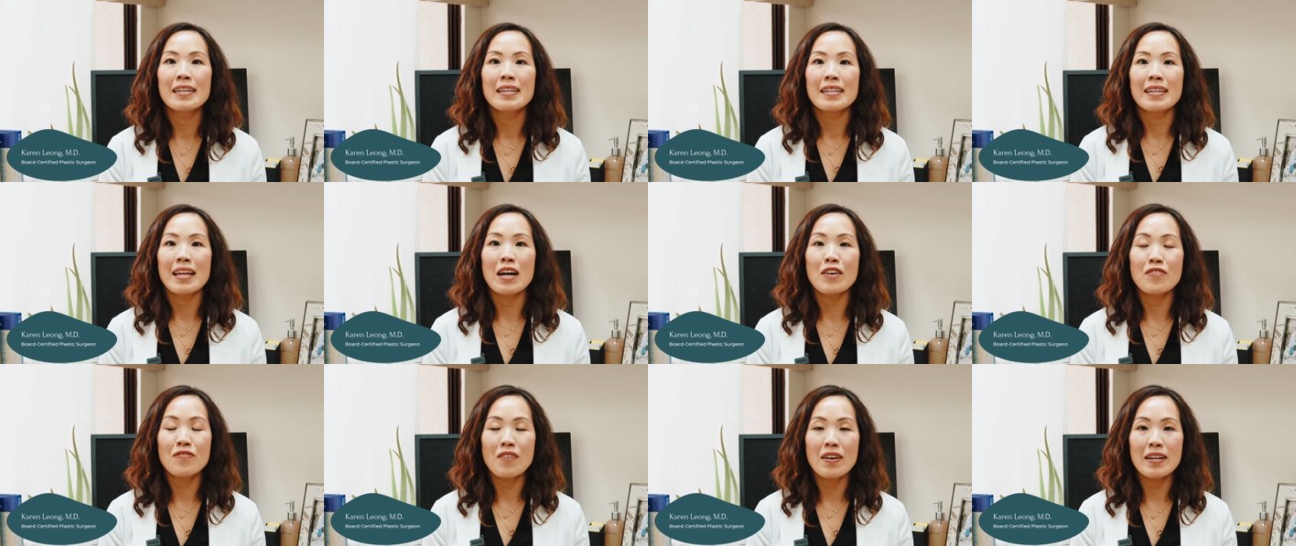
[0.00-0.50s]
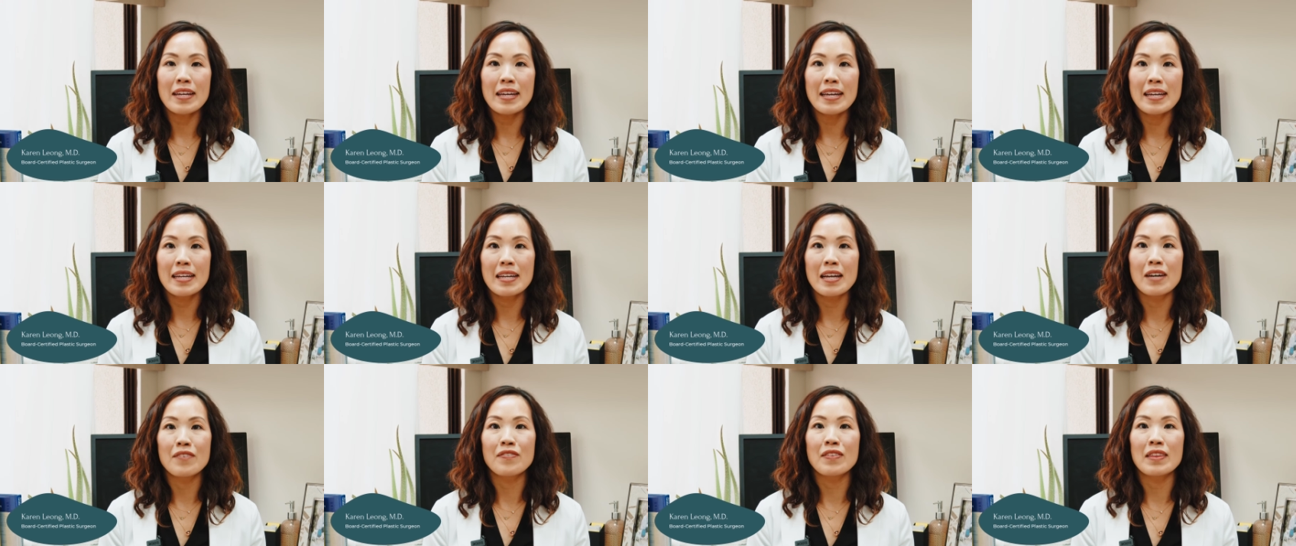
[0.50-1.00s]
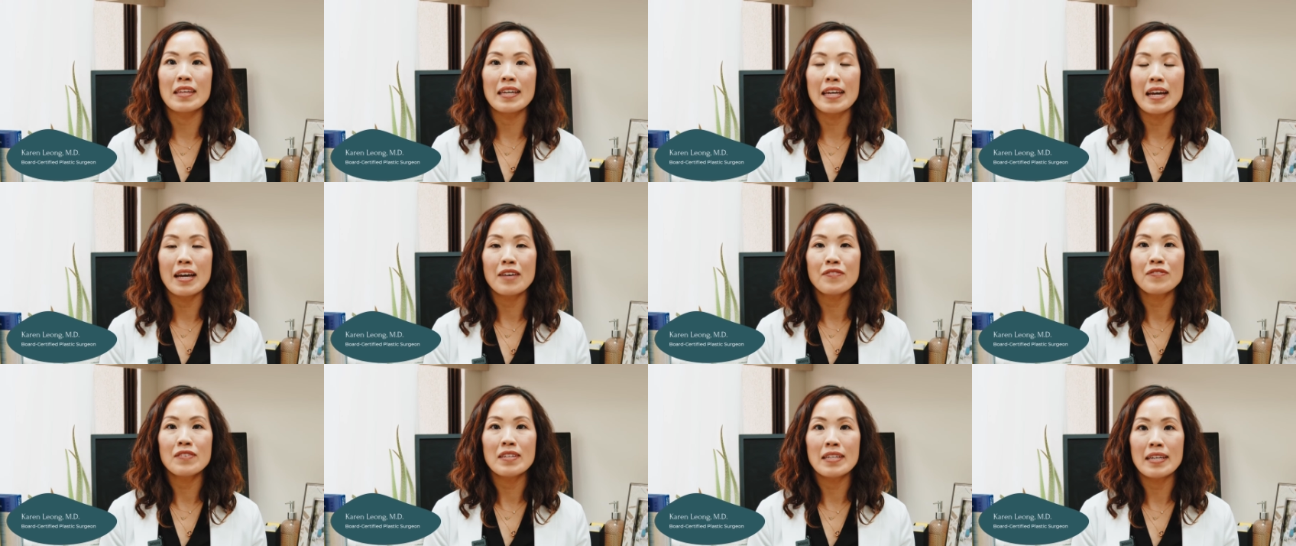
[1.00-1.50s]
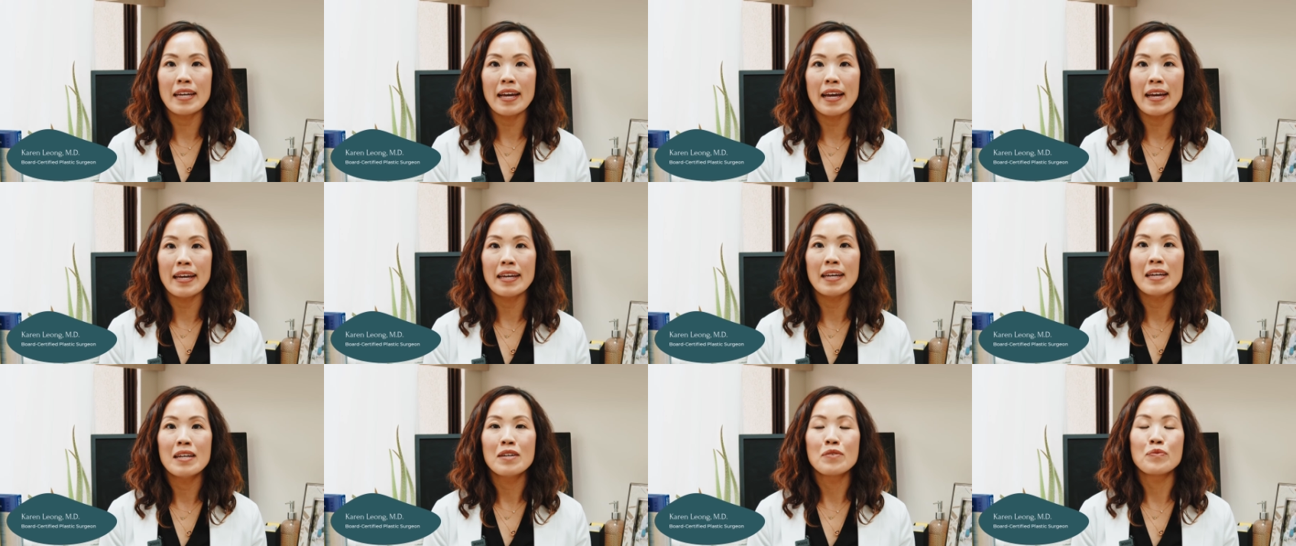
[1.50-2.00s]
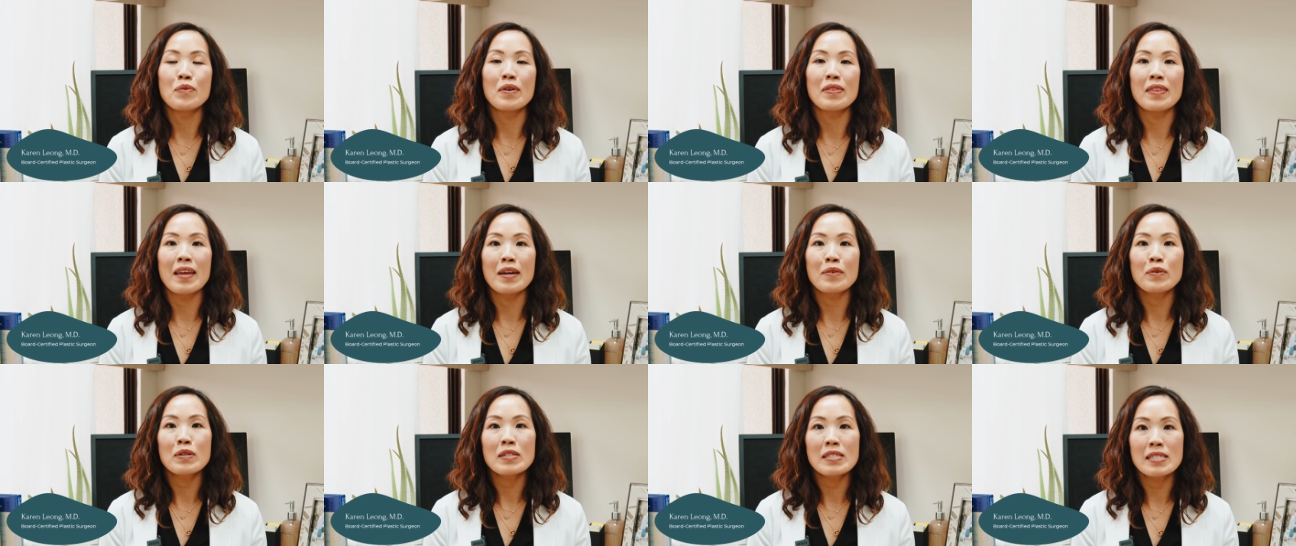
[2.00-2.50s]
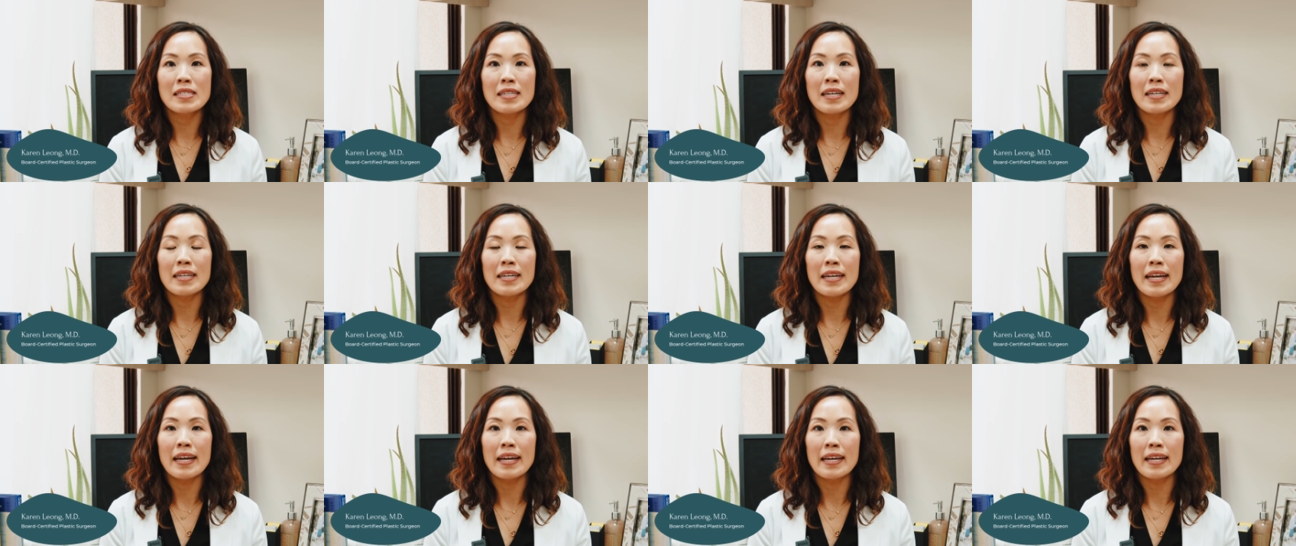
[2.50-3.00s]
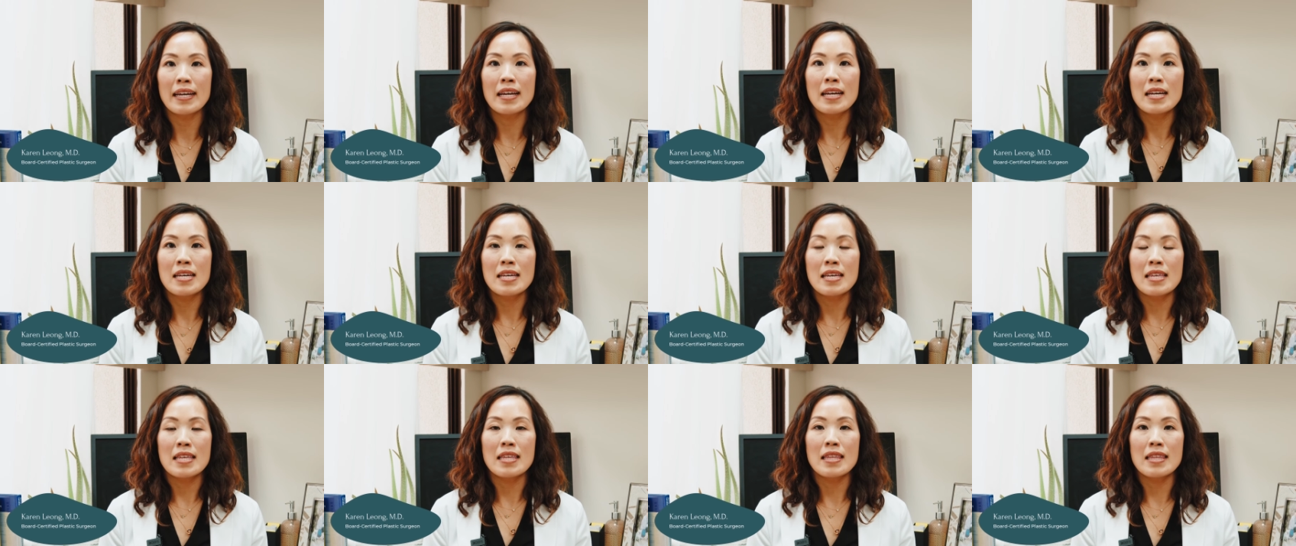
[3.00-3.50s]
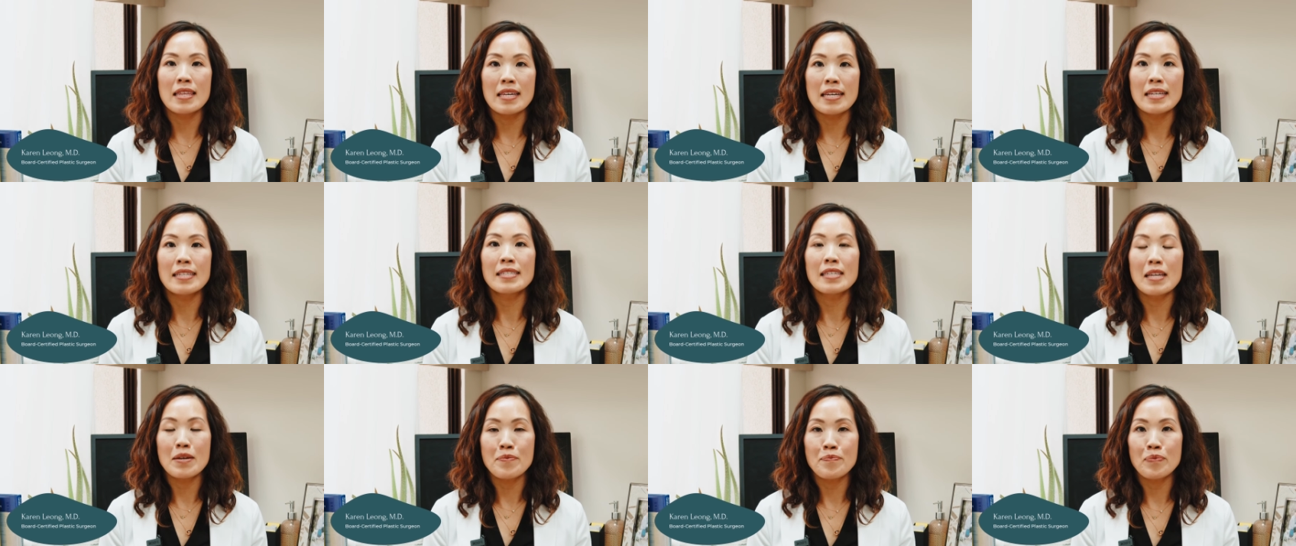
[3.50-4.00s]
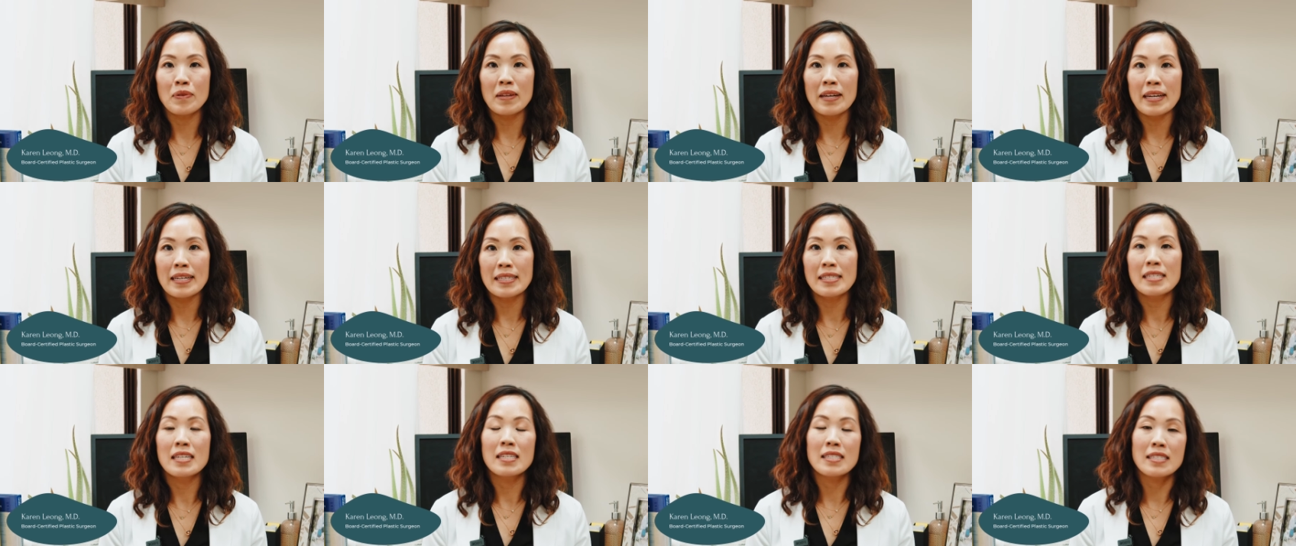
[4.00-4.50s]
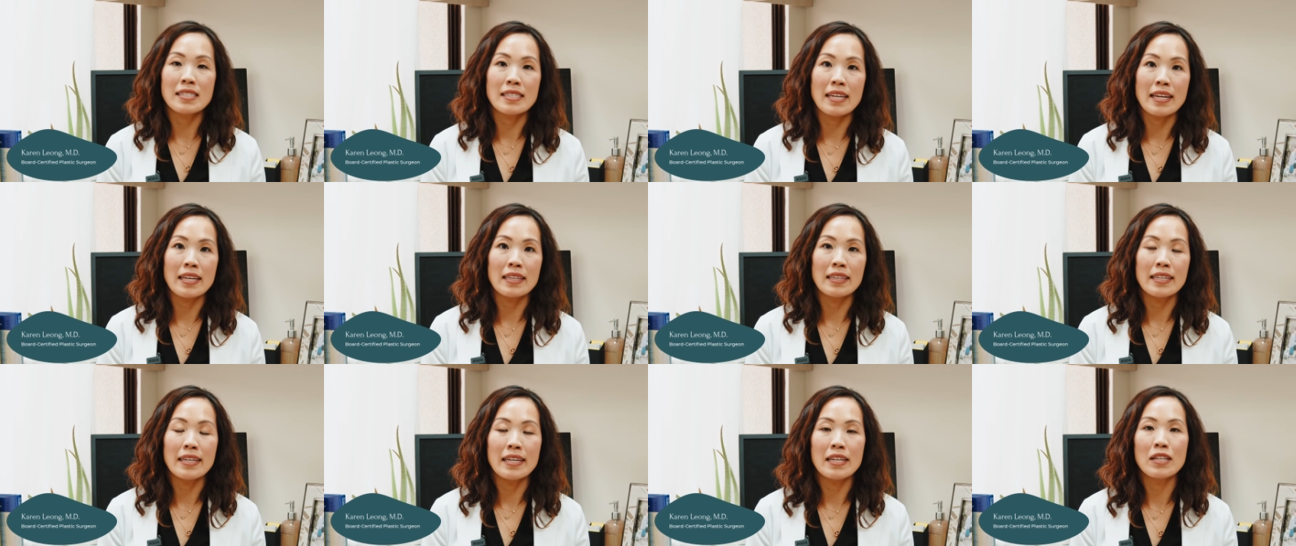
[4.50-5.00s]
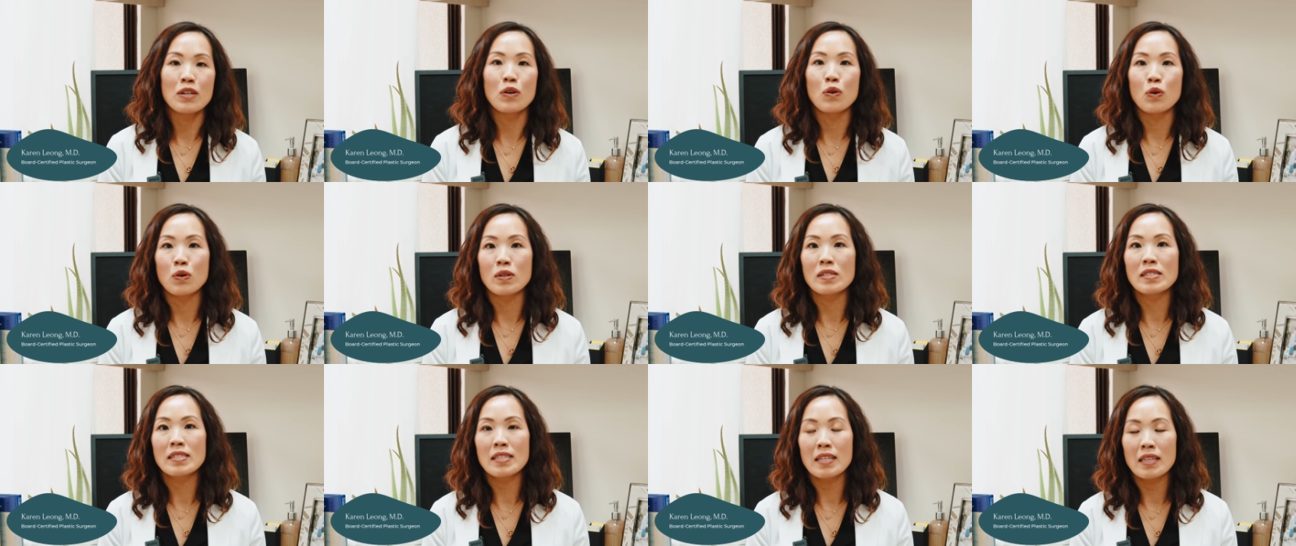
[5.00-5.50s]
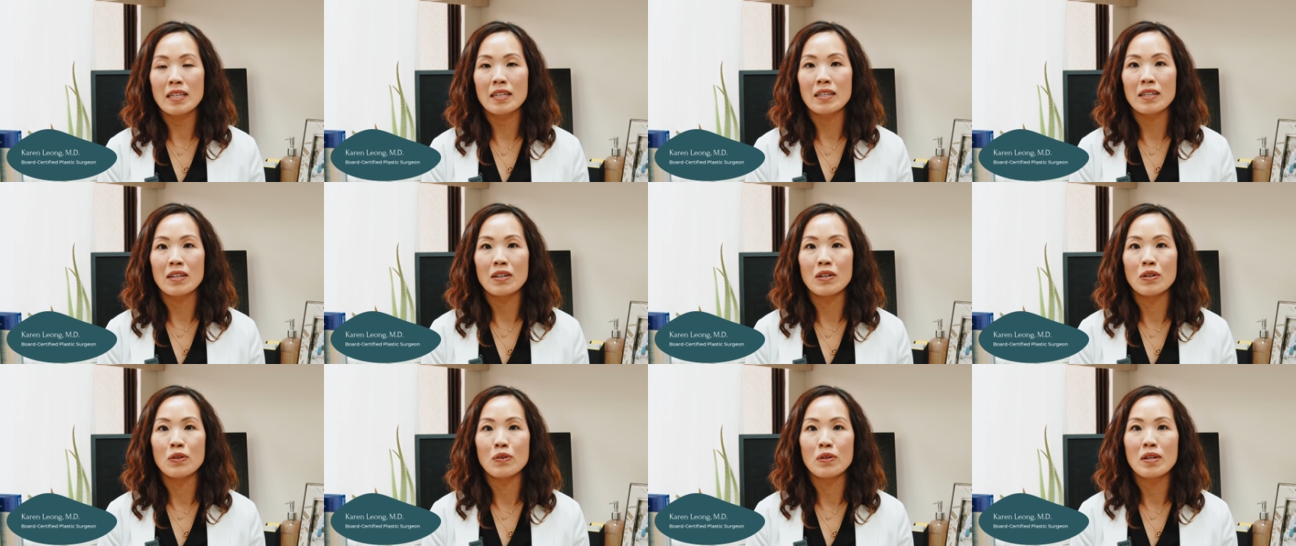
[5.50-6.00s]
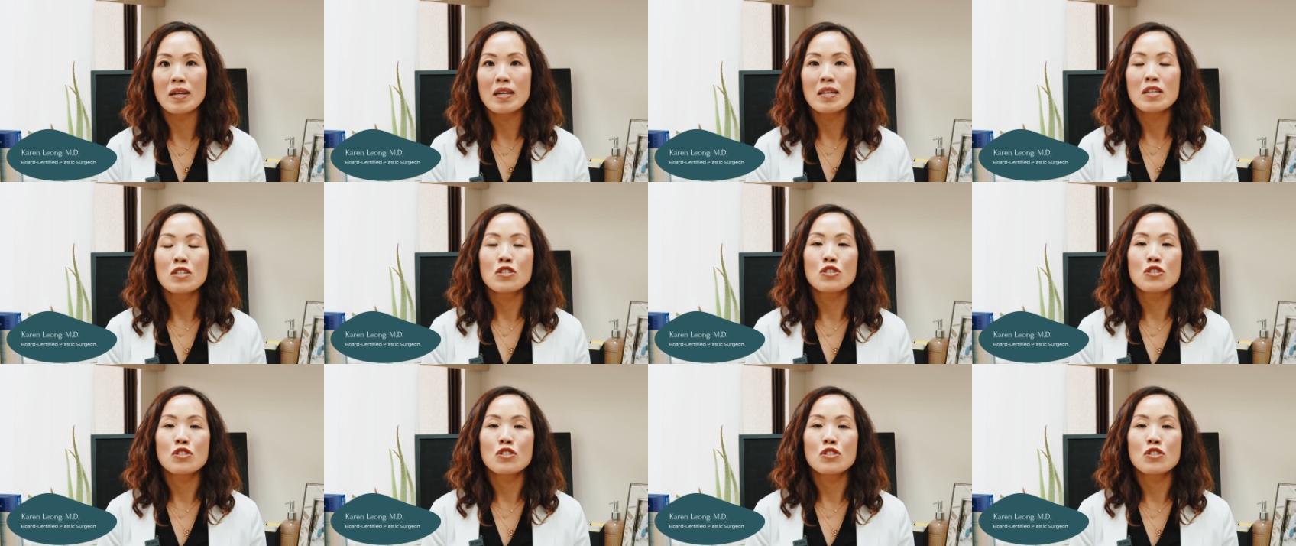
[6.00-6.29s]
Now, funny enough, the FDA, when they were studying these implants, saline or silicone,